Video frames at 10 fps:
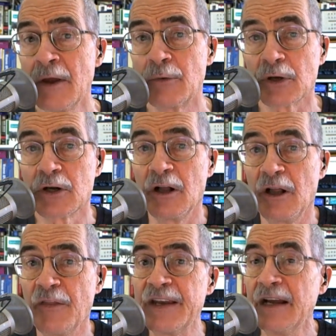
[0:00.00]

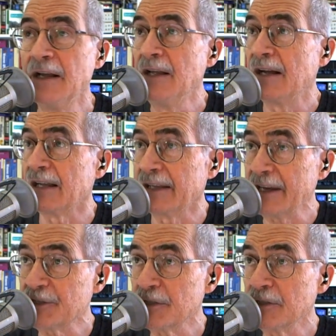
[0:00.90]
Recall that
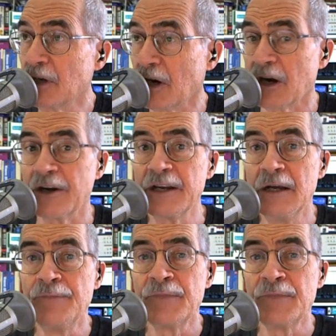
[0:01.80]
ElectionGuard